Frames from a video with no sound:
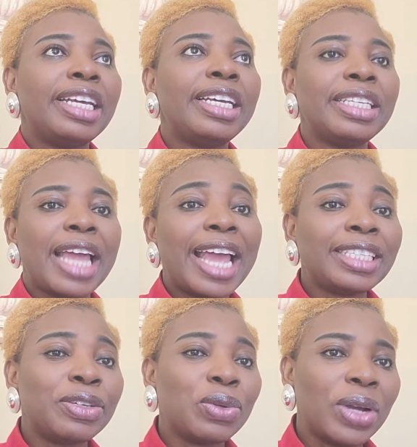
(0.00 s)
in
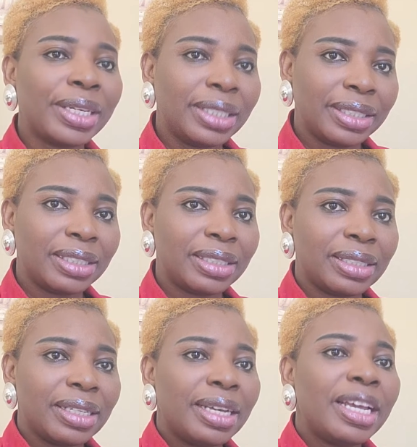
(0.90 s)
ethical conduct
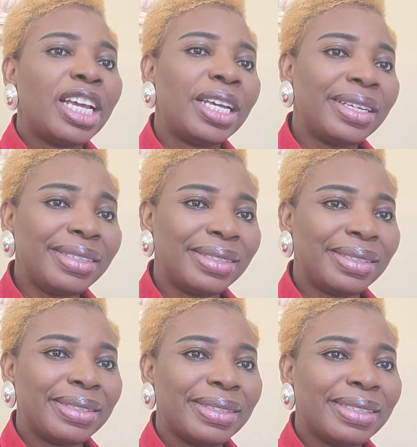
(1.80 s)
is